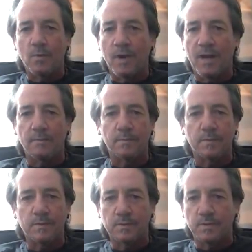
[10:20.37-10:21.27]
what
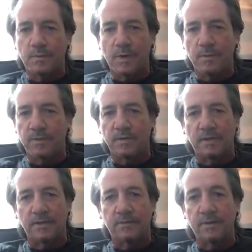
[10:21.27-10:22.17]
happened, about the
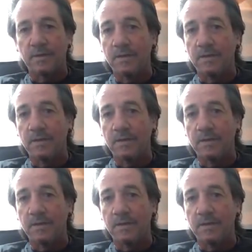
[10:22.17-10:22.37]
leaving,